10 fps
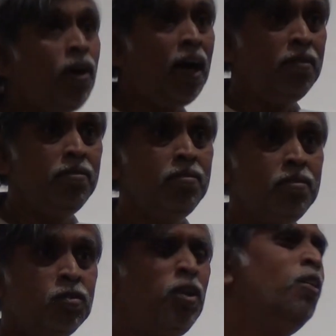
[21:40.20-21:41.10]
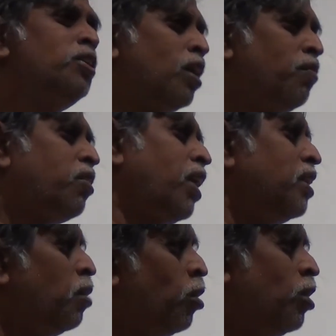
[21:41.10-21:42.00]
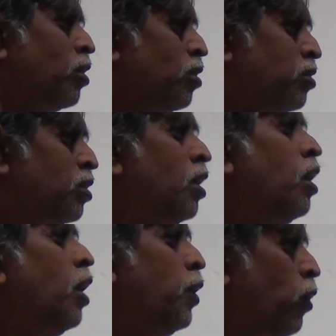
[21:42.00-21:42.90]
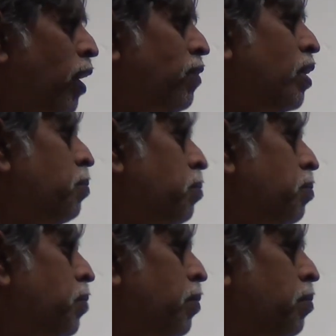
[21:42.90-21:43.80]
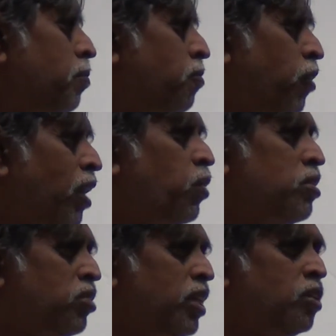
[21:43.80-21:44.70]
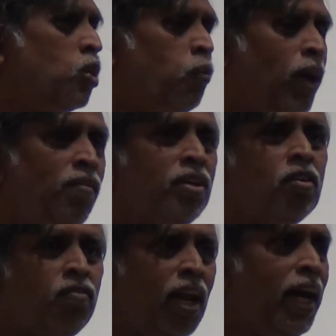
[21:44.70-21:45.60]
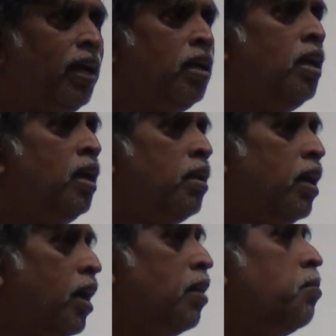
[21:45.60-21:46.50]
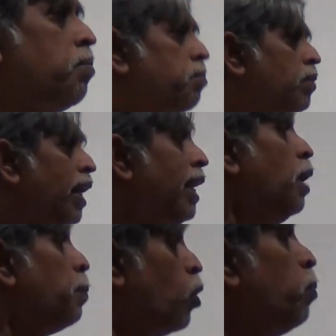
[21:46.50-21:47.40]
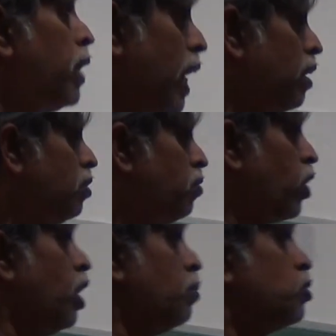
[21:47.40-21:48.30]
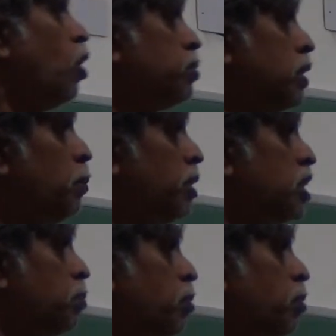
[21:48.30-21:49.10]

have, so you're going to sort of trick the molecules. You give them frequencies or wavelengths of light that are inappropriate for an absorption emission